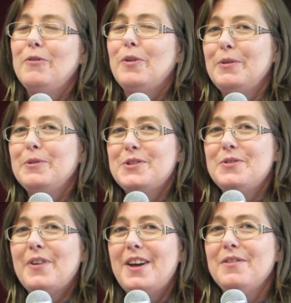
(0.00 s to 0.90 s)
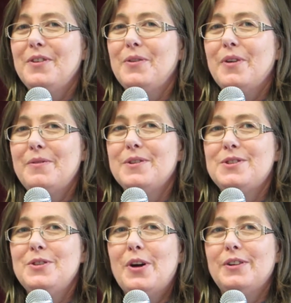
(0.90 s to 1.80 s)
One was faithful, one
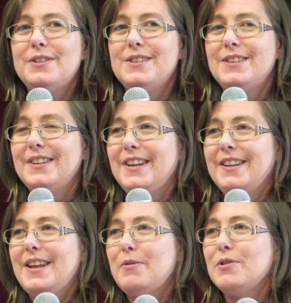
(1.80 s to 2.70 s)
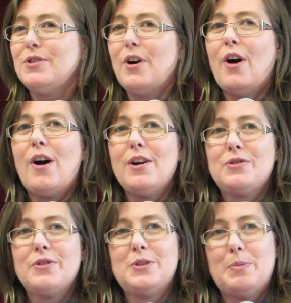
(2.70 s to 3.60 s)
was not. There was a
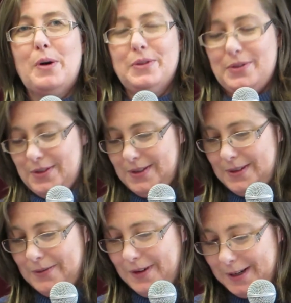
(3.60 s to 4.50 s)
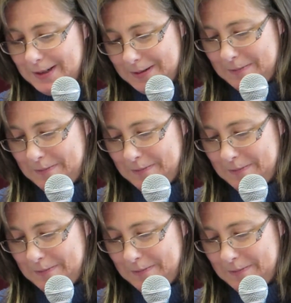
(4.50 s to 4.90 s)
heart response, right?